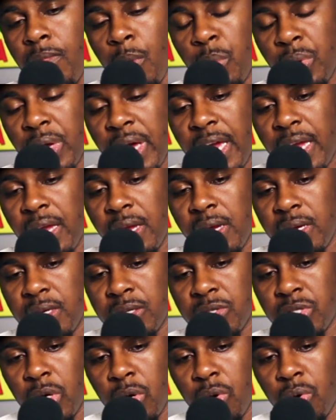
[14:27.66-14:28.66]
Okay,
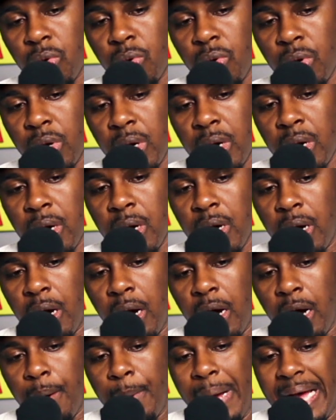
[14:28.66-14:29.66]
so
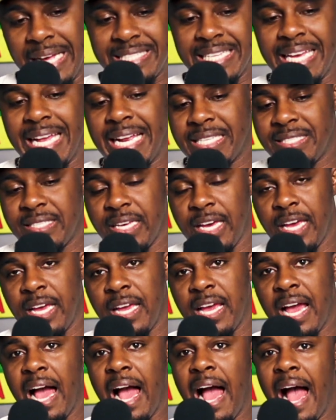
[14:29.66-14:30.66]
um, I say that to
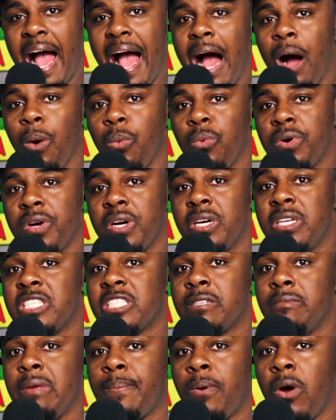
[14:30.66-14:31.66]
say I would. This
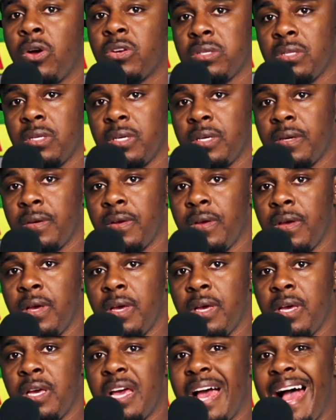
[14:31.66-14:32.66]
is me personally.
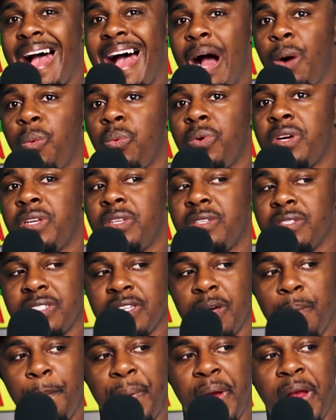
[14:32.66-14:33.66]
I would
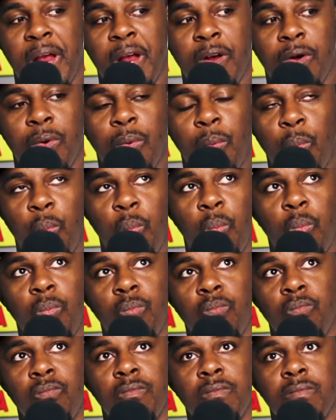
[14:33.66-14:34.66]
compare
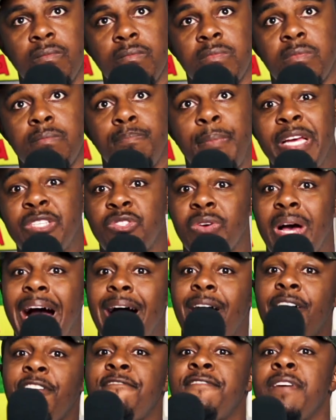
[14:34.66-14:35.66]
based on
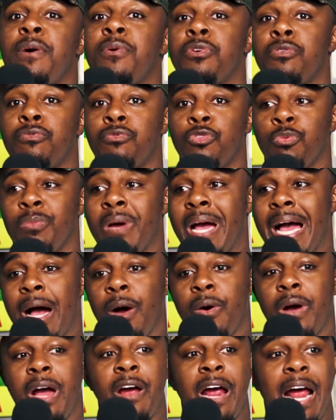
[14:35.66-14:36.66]
how I felt in the room and
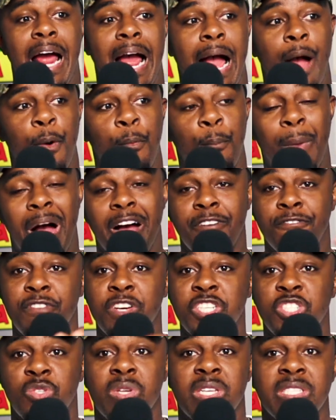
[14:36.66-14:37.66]
how I, I, my
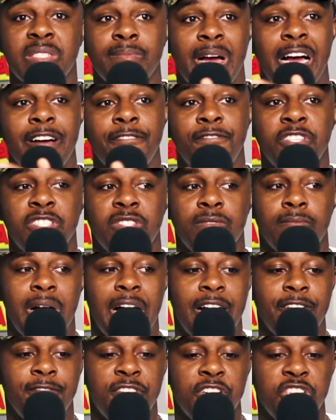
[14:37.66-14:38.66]
visual my vis,
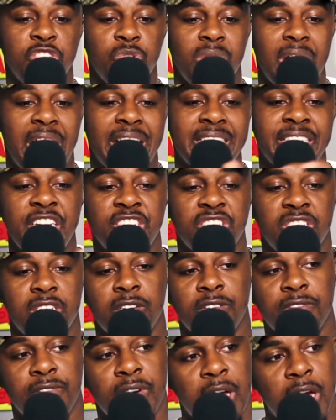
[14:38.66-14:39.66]
my visualization
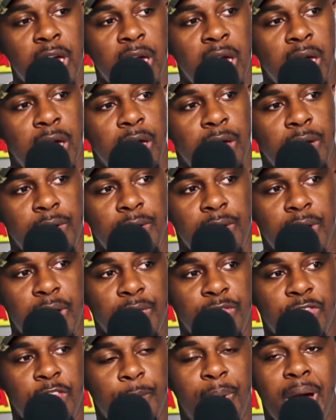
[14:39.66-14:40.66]
of
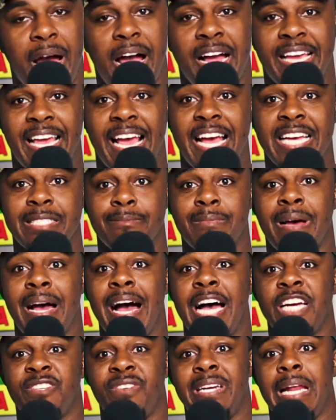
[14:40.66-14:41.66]
the podcast in my
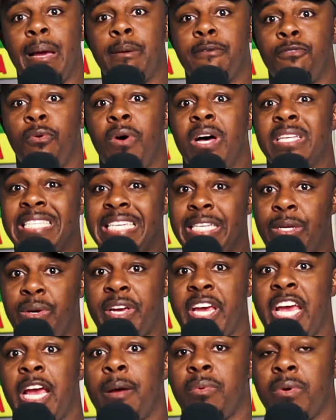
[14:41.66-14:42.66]
eyes right now before I see it on
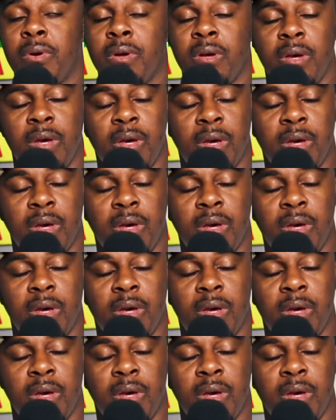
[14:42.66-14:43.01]
camera,